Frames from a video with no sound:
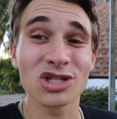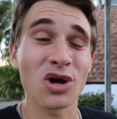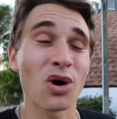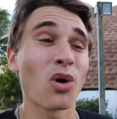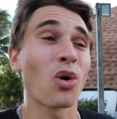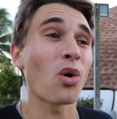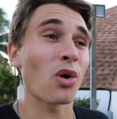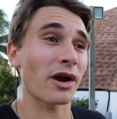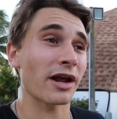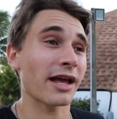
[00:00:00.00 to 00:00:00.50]

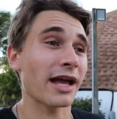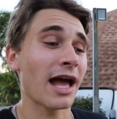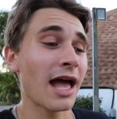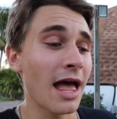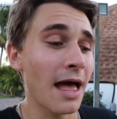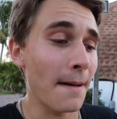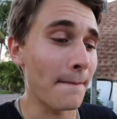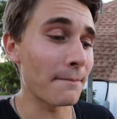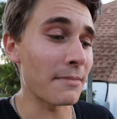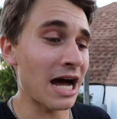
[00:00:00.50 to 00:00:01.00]
touring
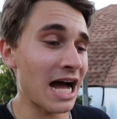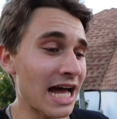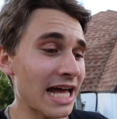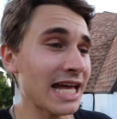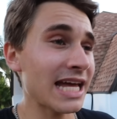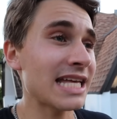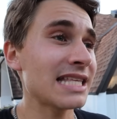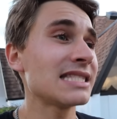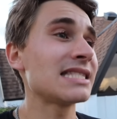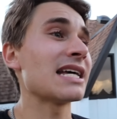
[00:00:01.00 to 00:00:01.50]
my
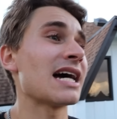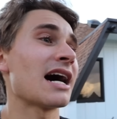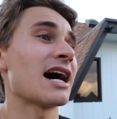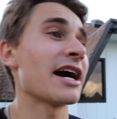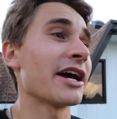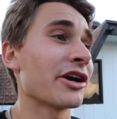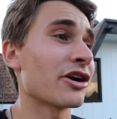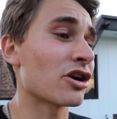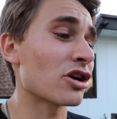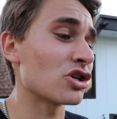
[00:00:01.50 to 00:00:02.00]

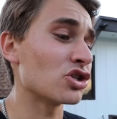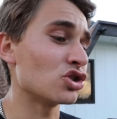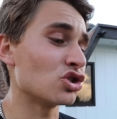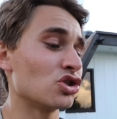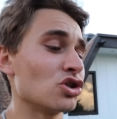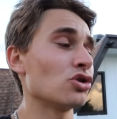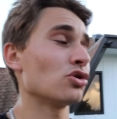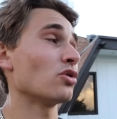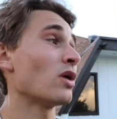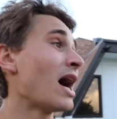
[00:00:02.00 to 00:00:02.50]
entire
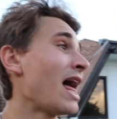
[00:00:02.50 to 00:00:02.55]
zoo.